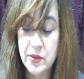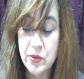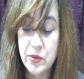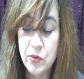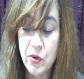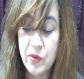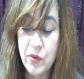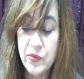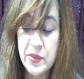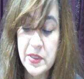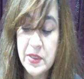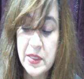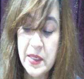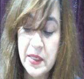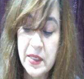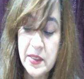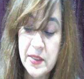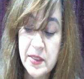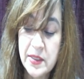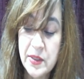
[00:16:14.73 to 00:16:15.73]
So
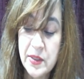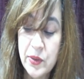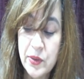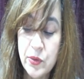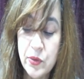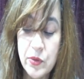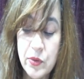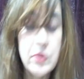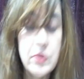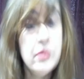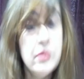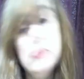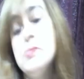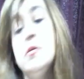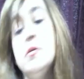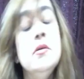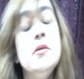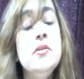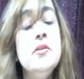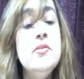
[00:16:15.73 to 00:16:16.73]
obviously it's
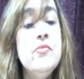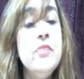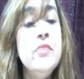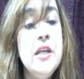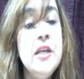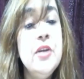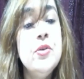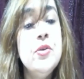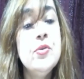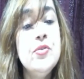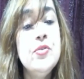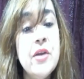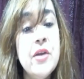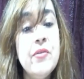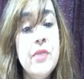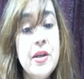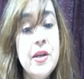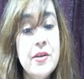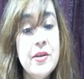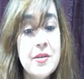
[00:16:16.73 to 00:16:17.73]
we need to
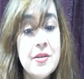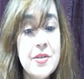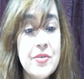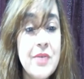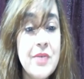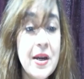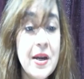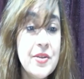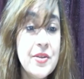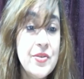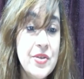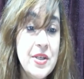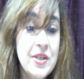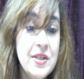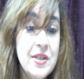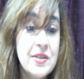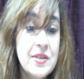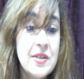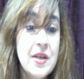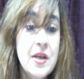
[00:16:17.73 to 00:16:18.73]
generate
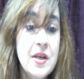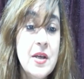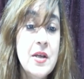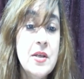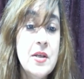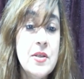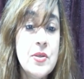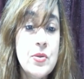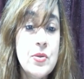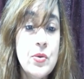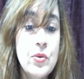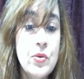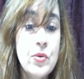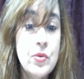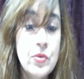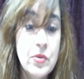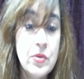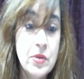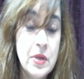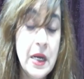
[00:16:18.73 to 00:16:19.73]
strategies.
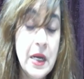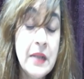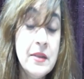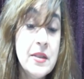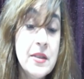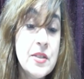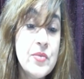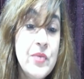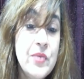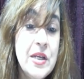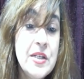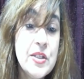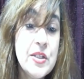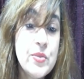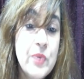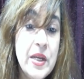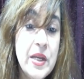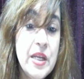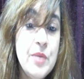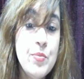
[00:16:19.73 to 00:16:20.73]
So, and this field is
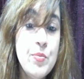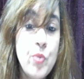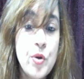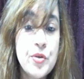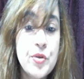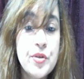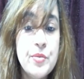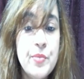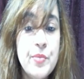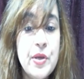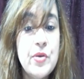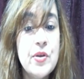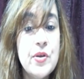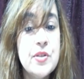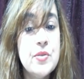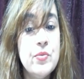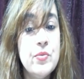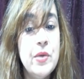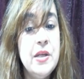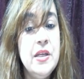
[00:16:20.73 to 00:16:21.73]
very important
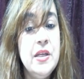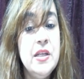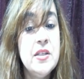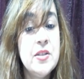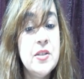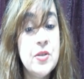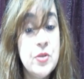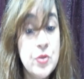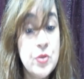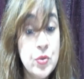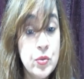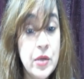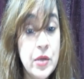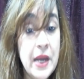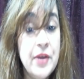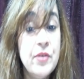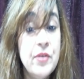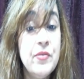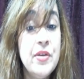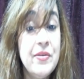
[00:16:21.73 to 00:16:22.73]
because one needs to
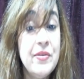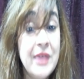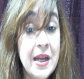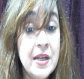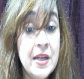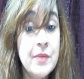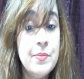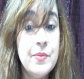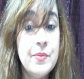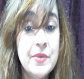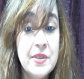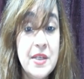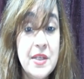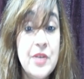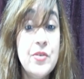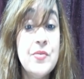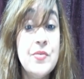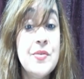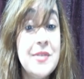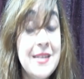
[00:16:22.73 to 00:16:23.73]
kind of develop a
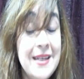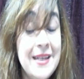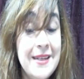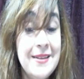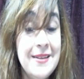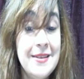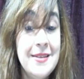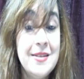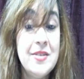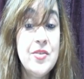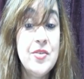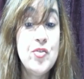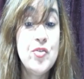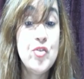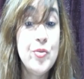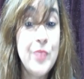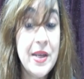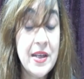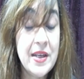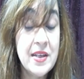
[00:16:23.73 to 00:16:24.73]
set of skills,
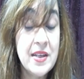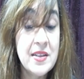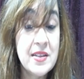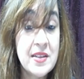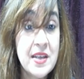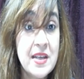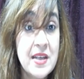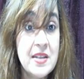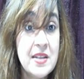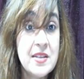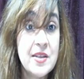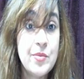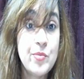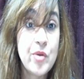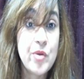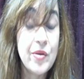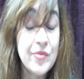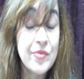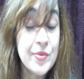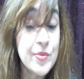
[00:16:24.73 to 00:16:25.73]
decision making skills and
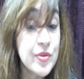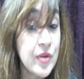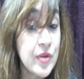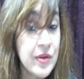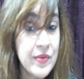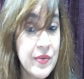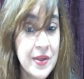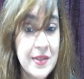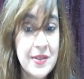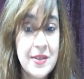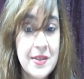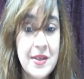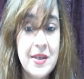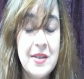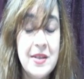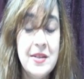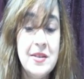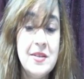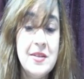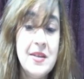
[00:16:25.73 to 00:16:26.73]
problem solving
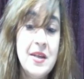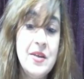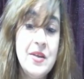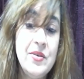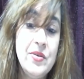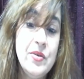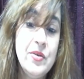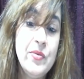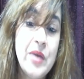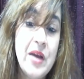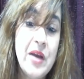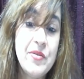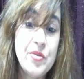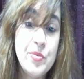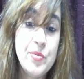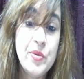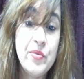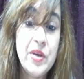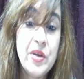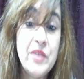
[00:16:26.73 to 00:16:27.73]
skills, and we have
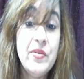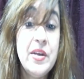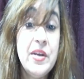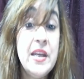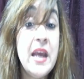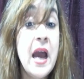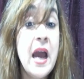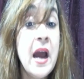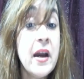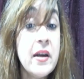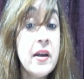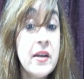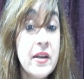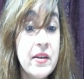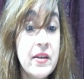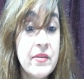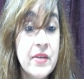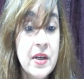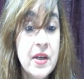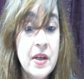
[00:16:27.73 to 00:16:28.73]
to be very, very active.